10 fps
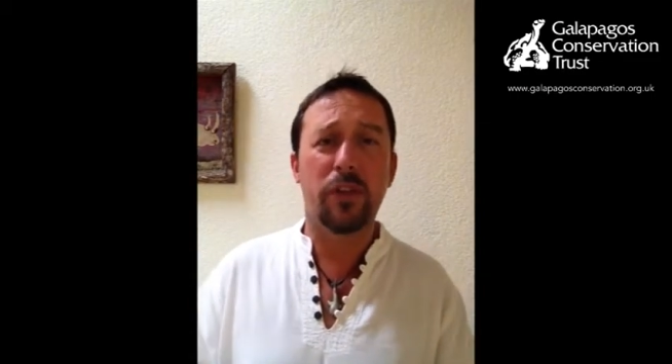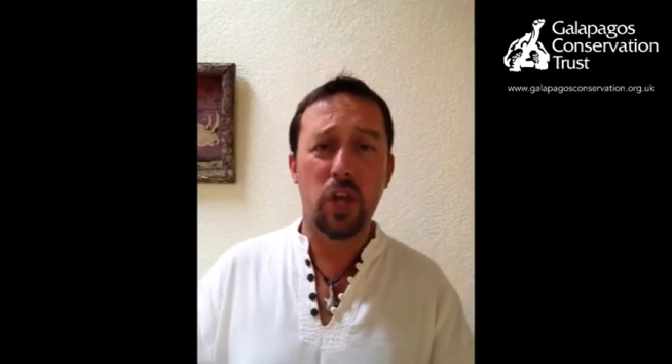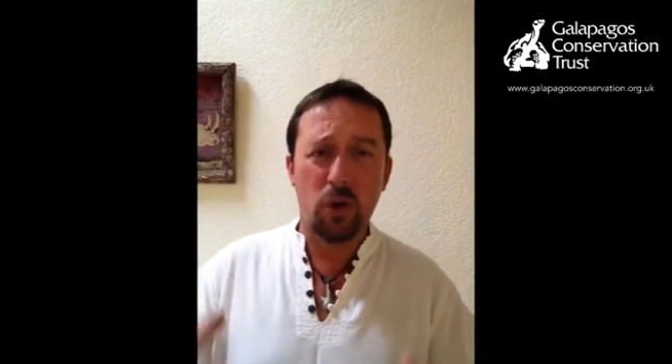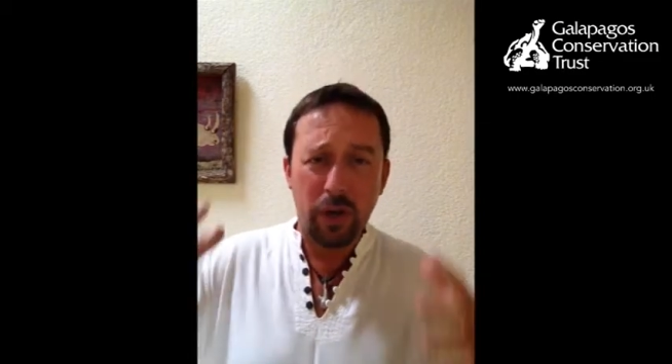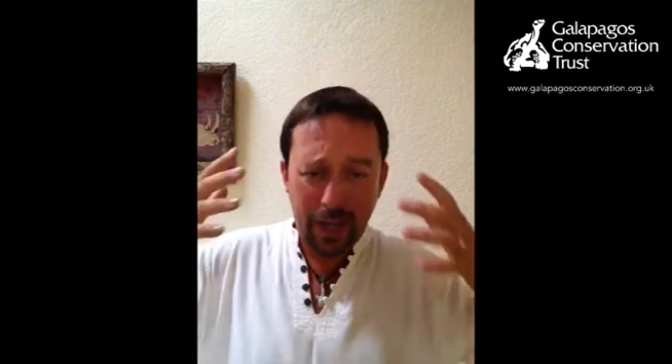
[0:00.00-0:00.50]
that
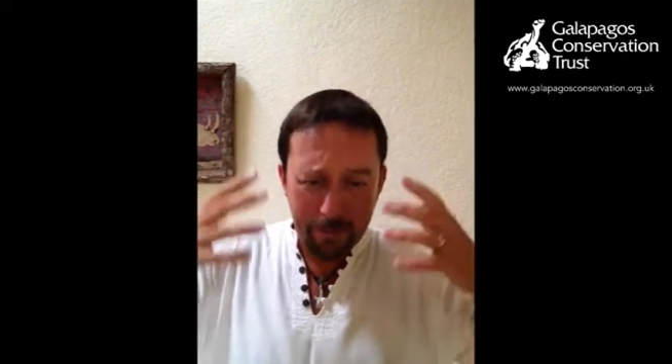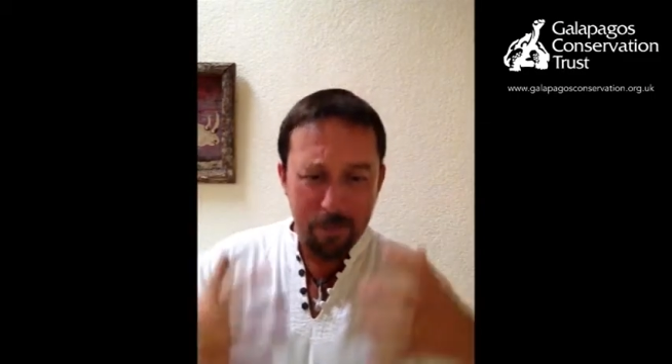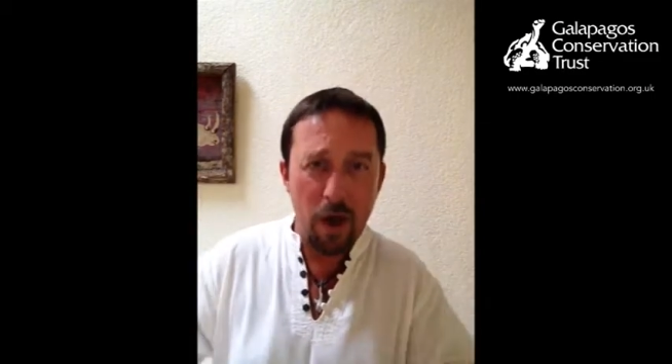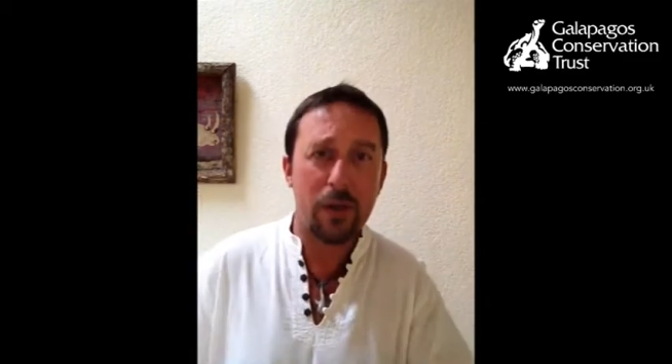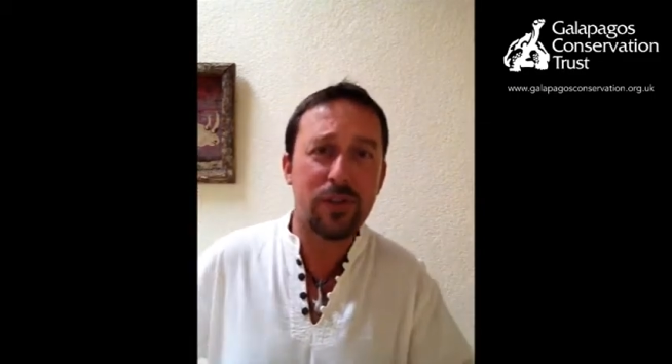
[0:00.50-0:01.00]
you can
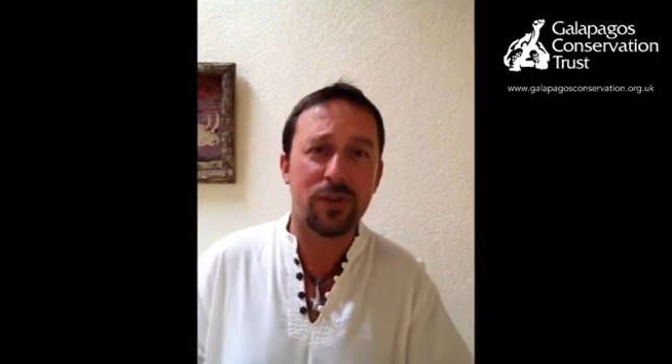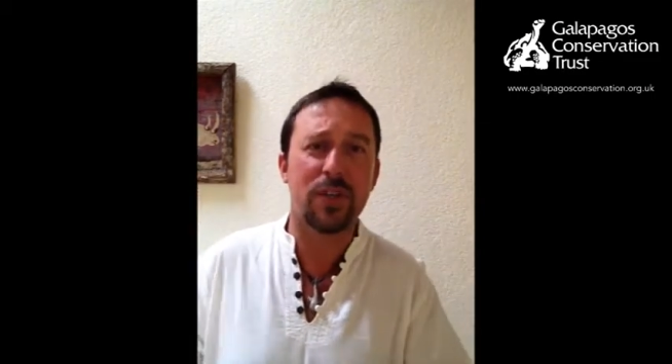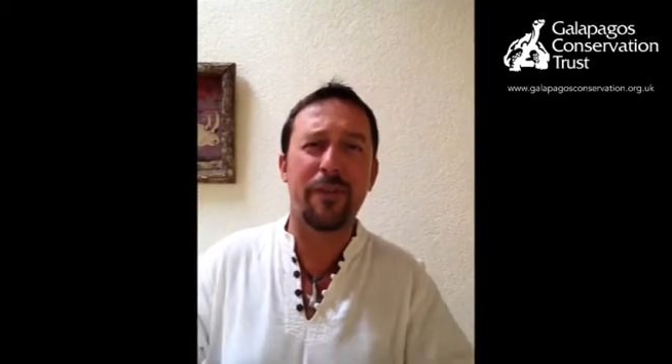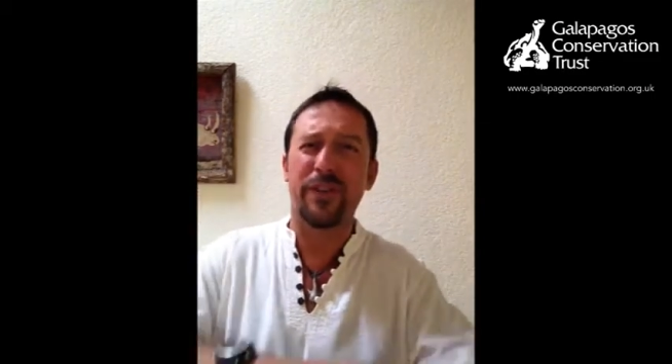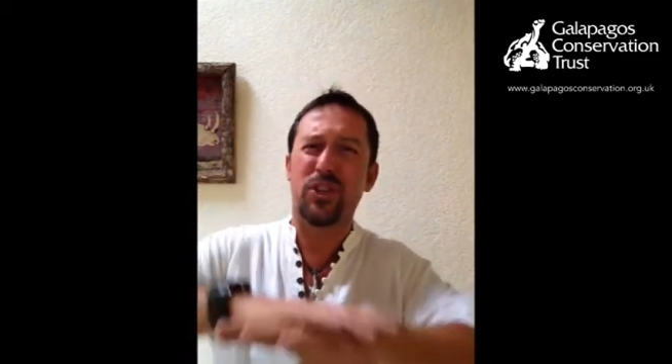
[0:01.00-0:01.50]
immerse
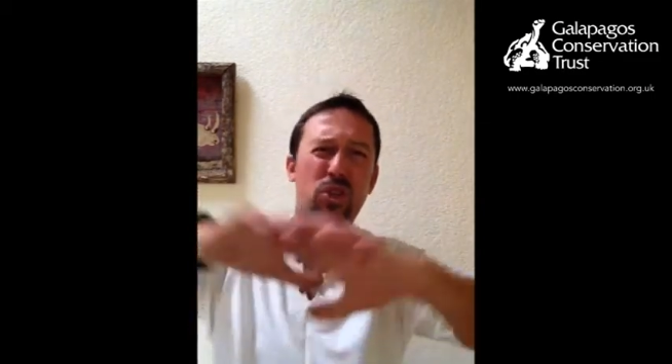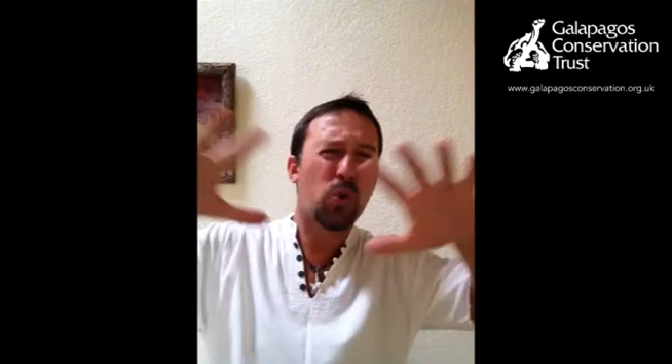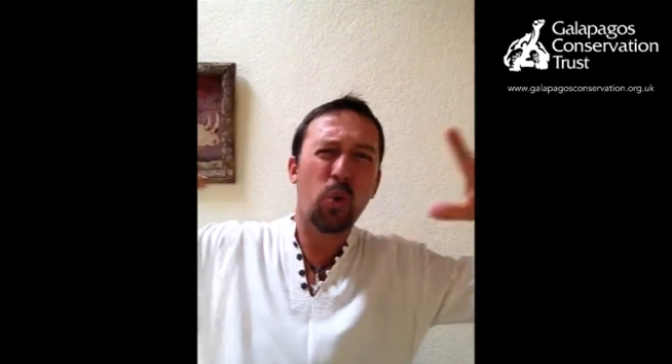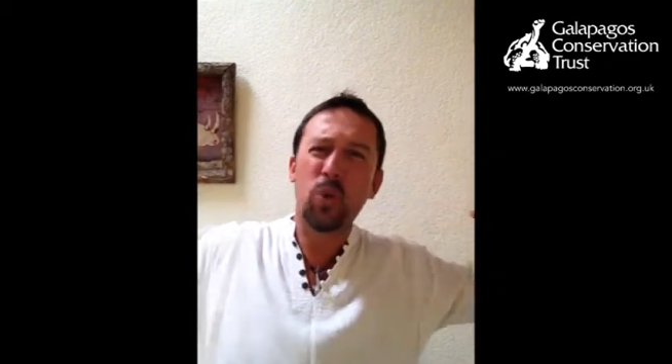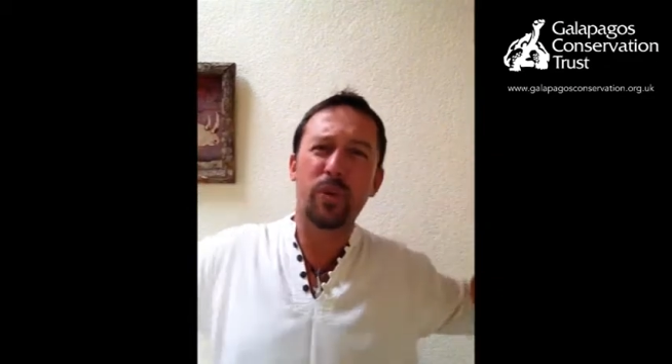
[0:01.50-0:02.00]
yourself in
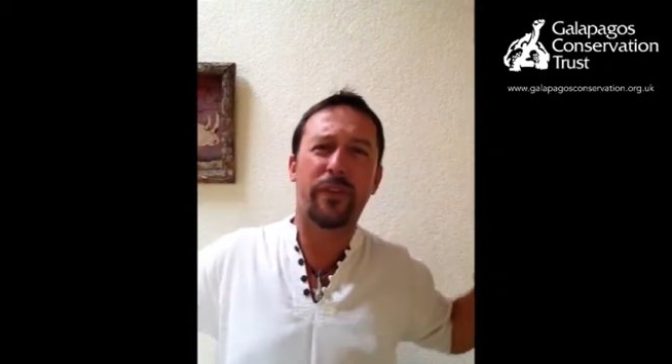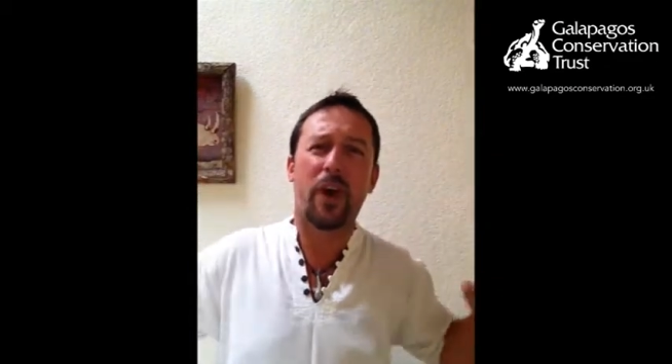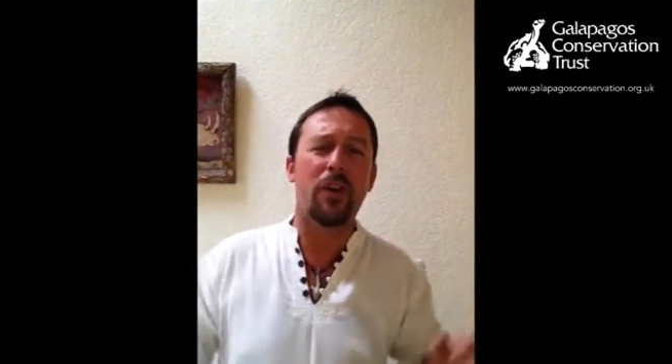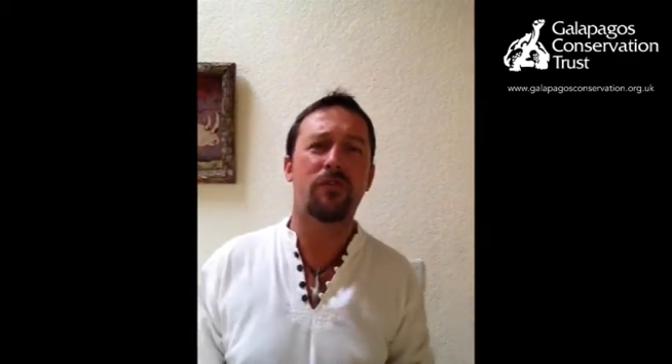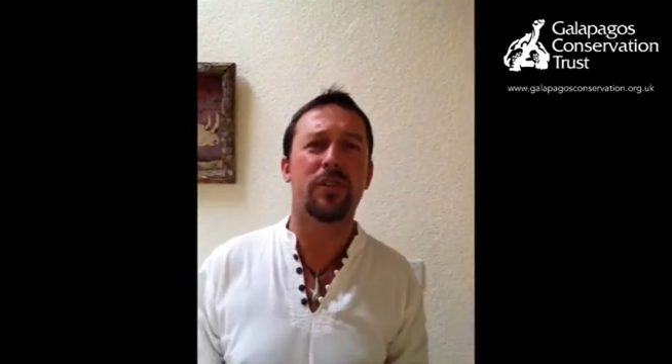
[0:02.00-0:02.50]
schools of
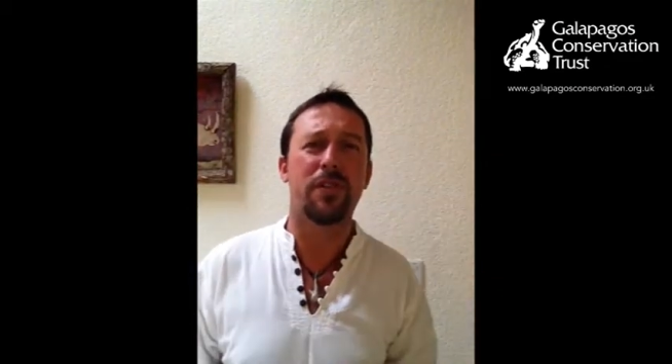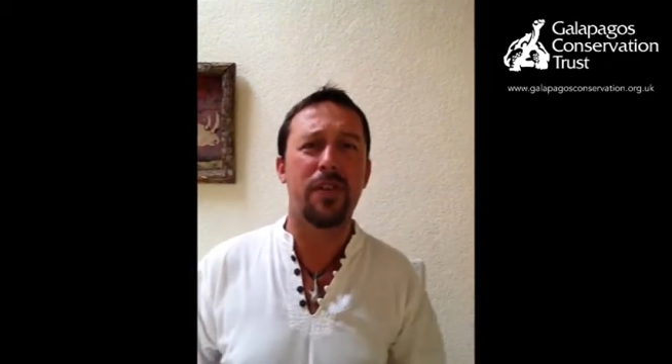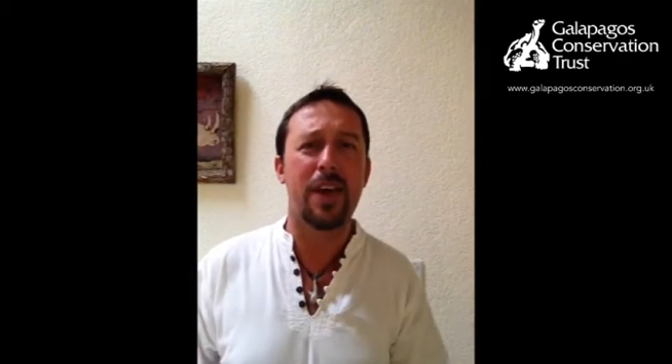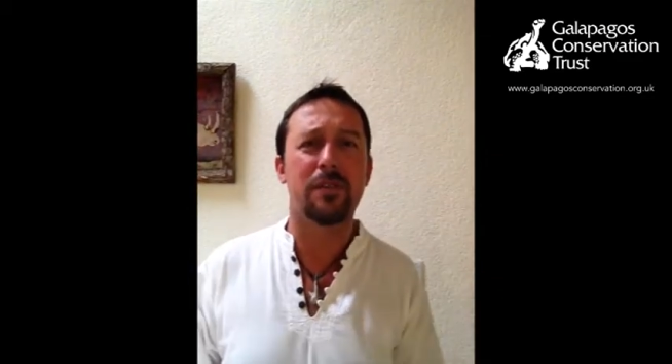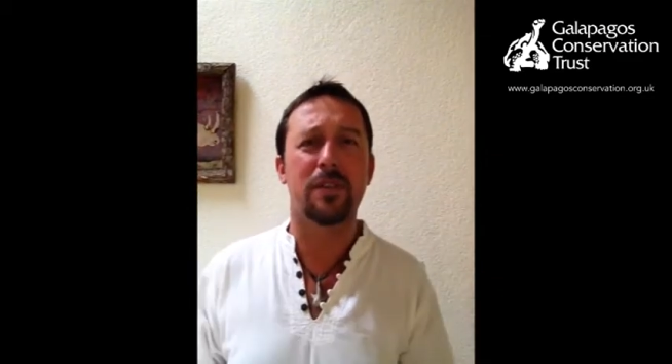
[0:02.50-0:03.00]
hundreds and
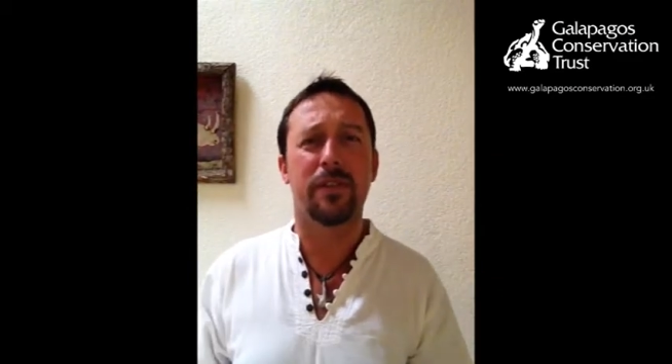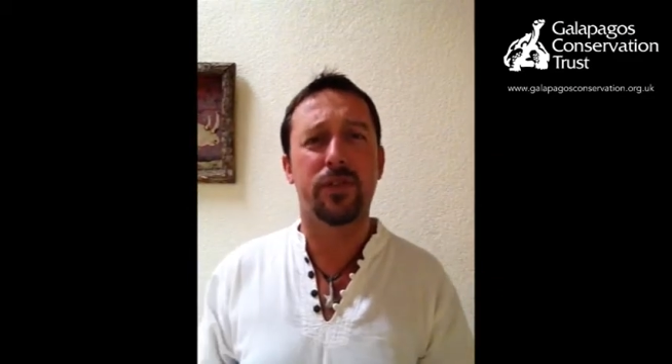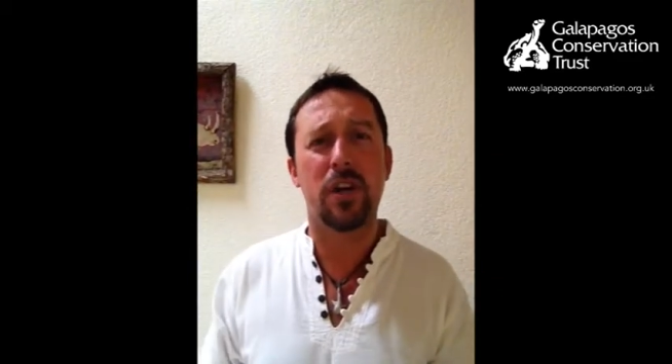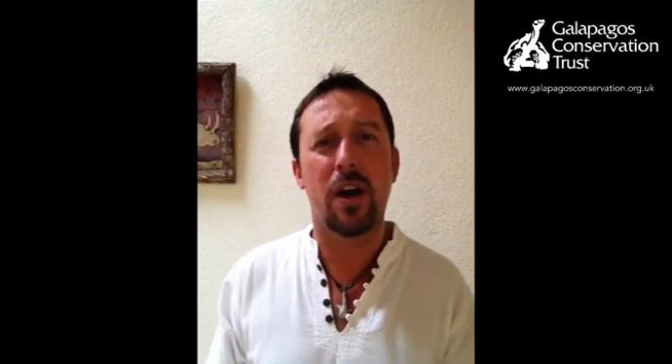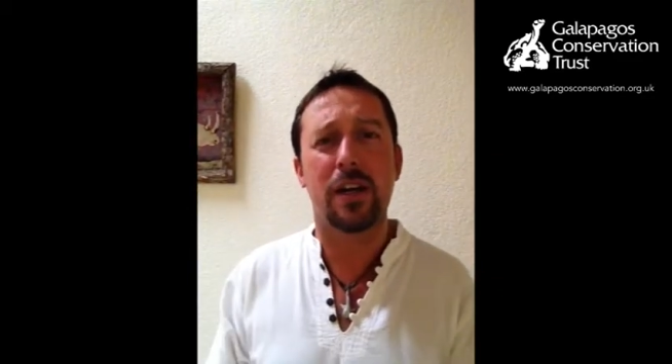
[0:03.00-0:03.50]
thousands of
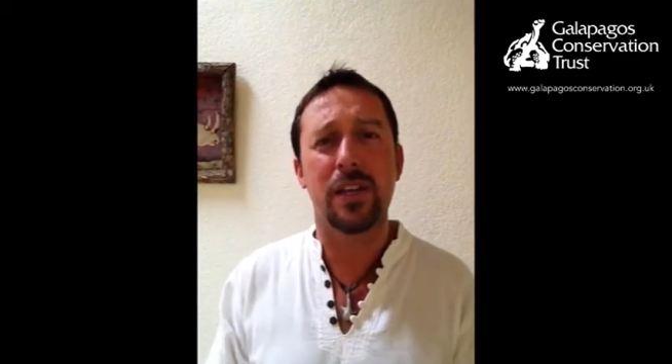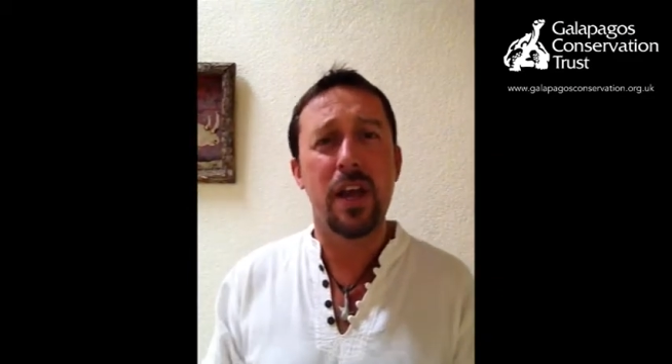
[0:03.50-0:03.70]
sharks.